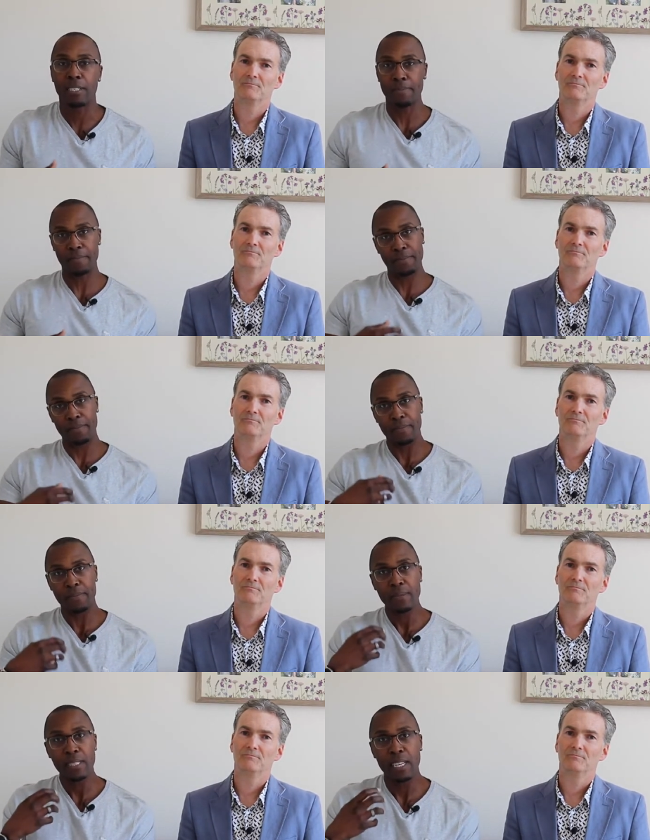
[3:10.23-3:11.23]

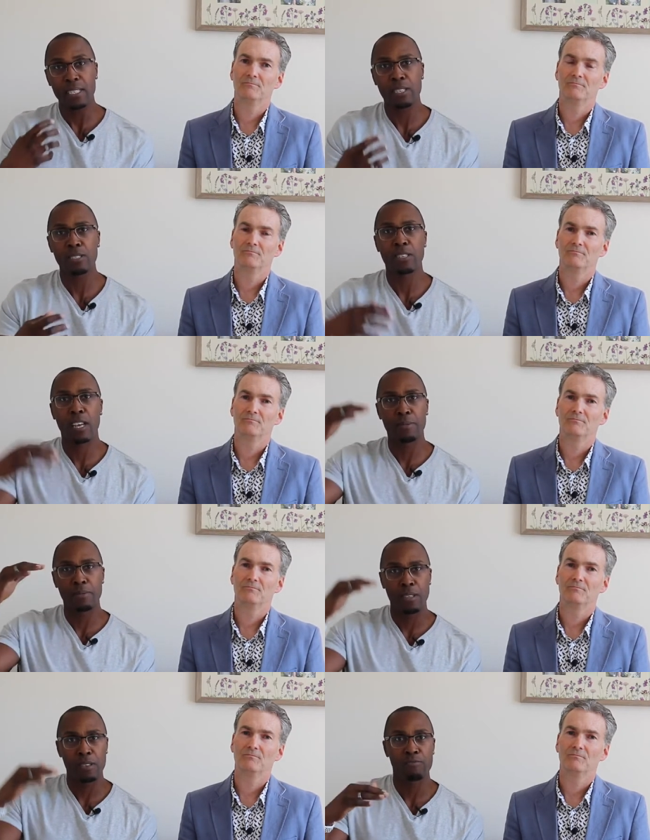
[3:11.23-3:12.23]
Speaker 1: and it's also
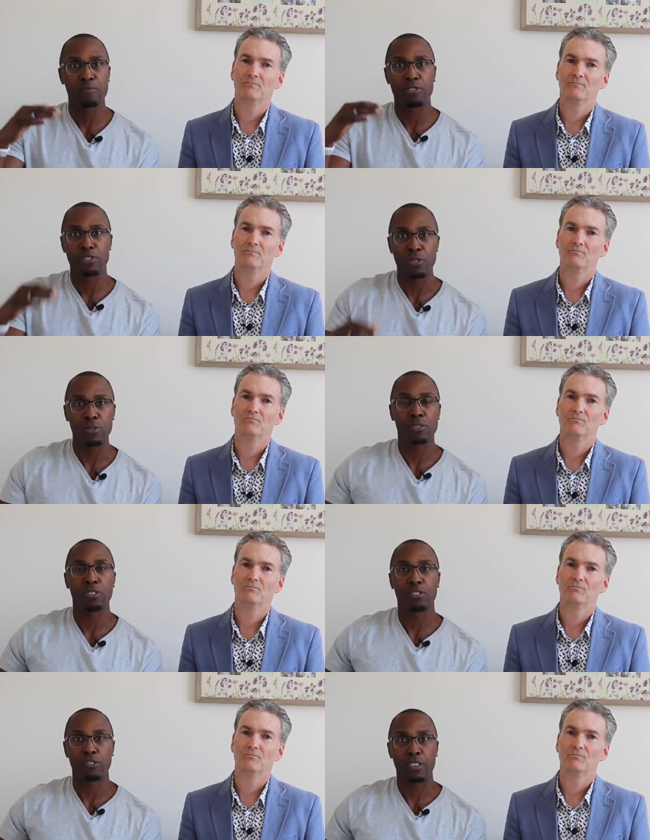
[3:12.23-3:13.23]
helped to reduce
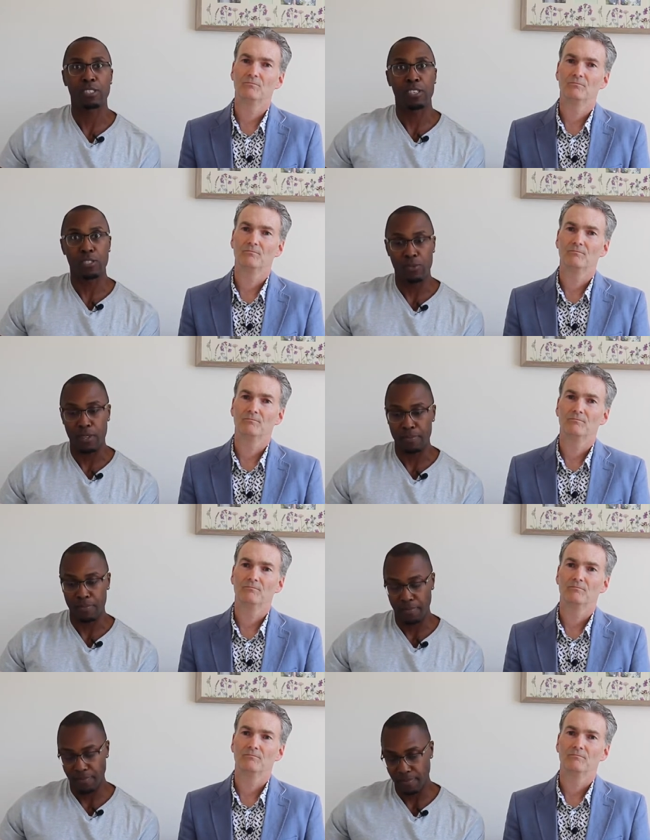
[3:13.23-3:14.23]
stress as well.
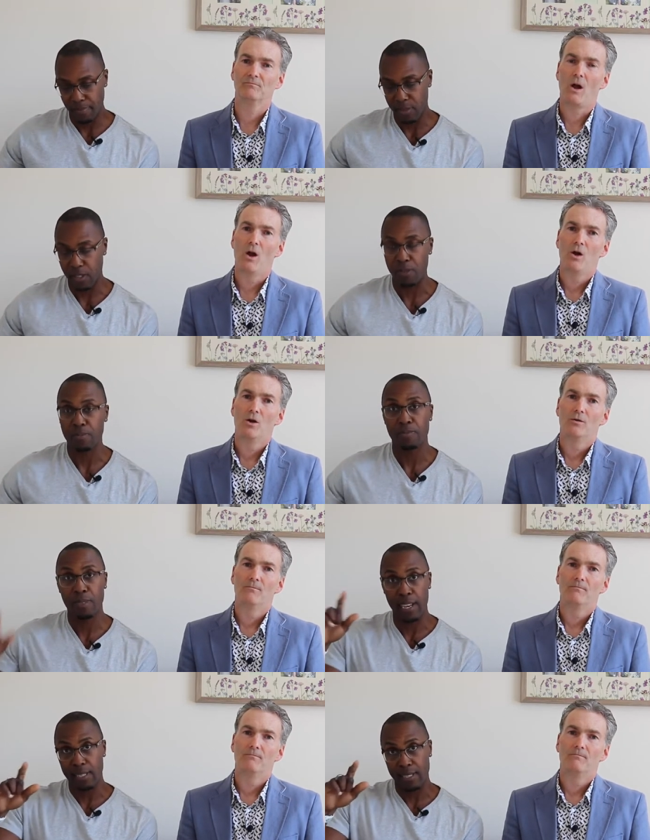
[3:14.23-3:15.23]
So,
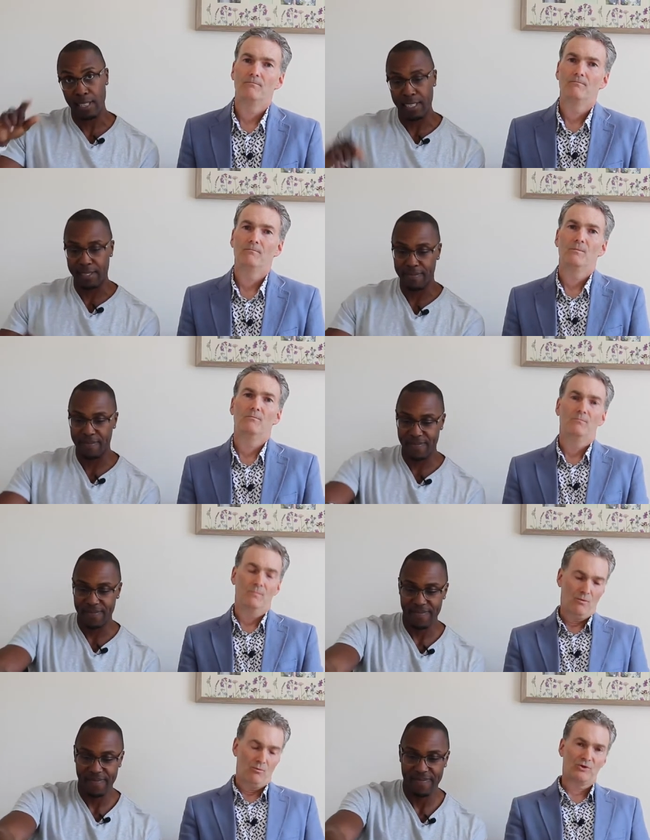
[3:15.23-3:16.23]
exercise.
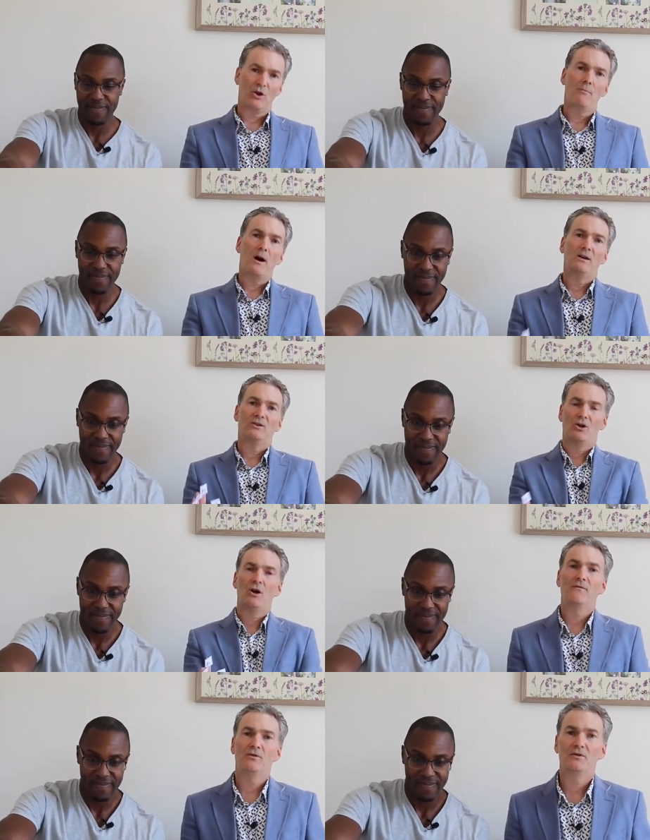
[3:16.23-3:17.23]
Speaker 2: So Mike's
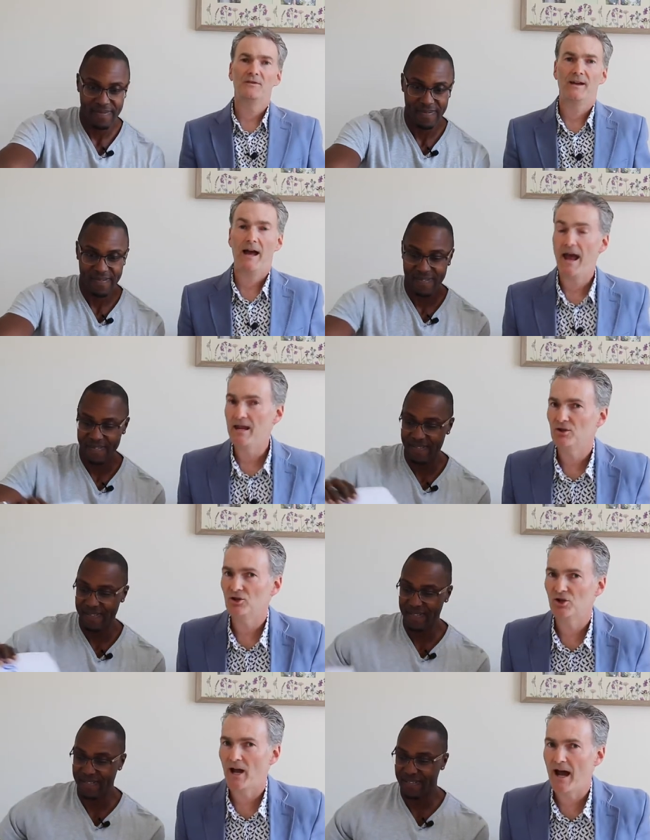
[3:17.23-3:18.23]
covered the
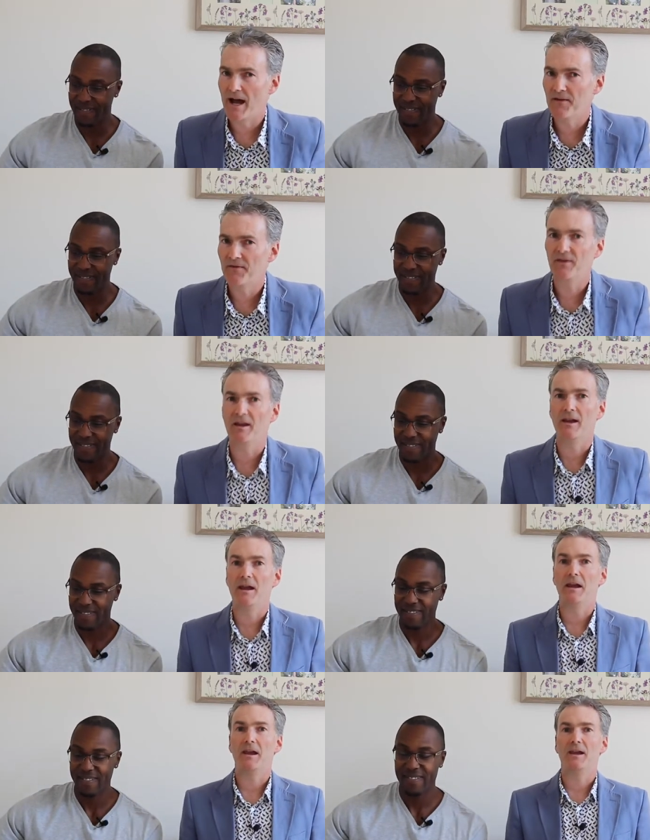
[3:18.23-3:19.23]
H and the
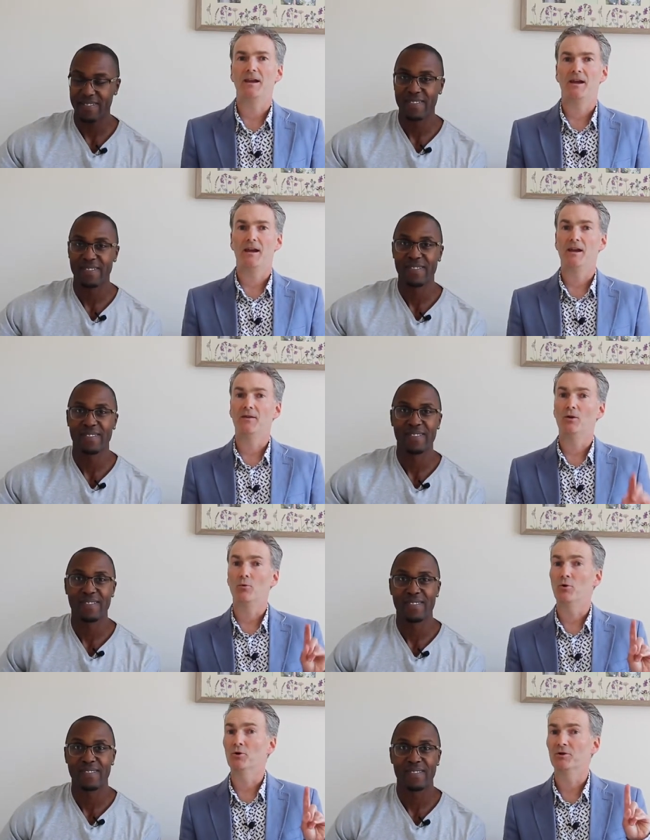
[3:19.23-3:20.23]
E in the
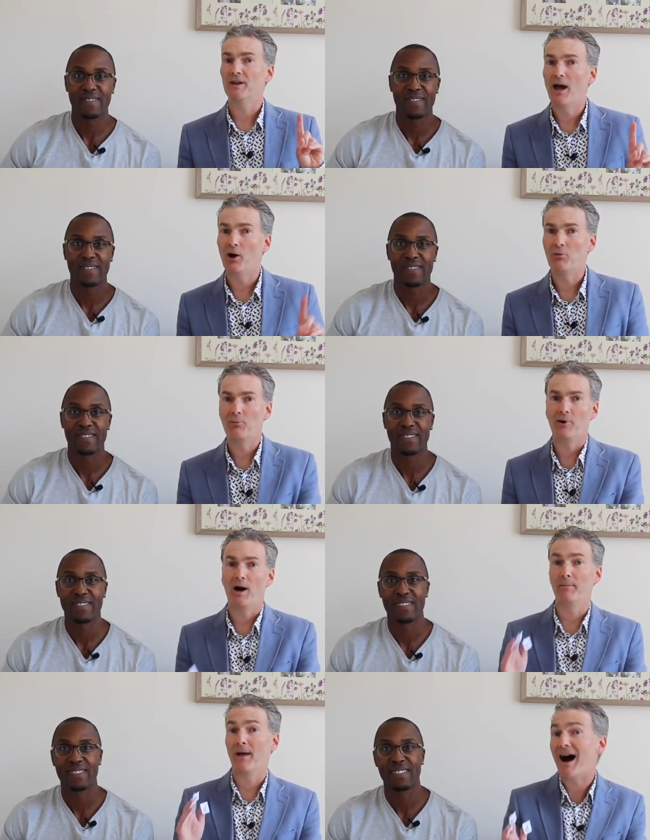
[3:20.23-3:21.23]
word help
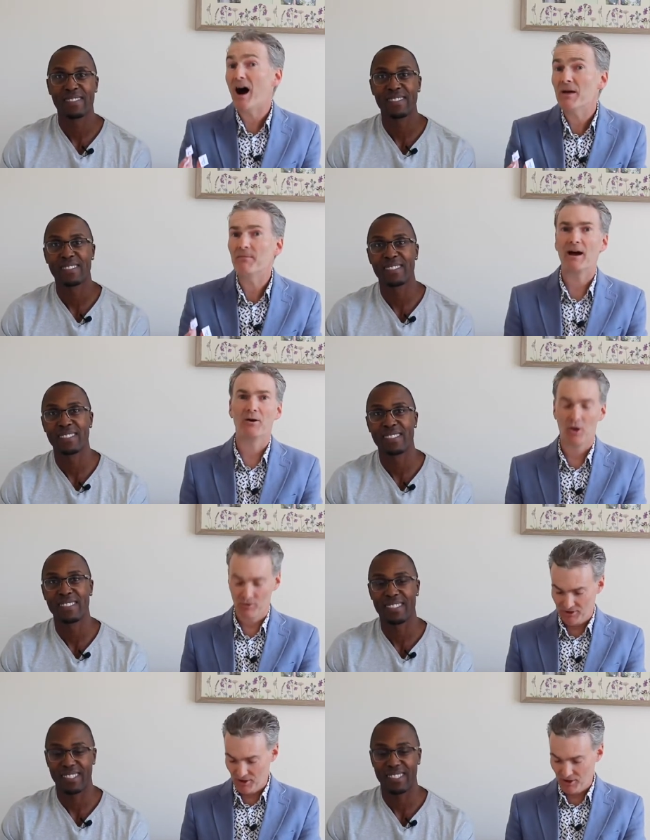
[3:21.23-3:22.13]
and I'm now going to